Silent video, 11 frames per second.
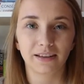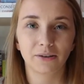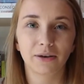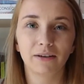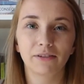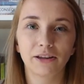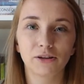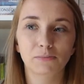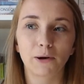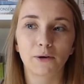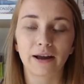you can't really
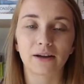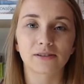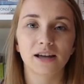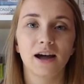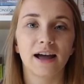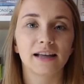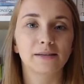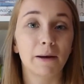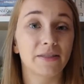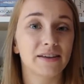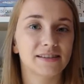use pronouns. It's
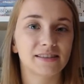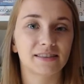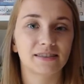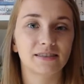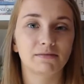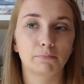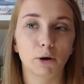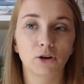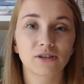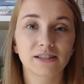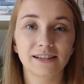about this
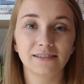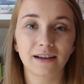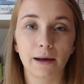person,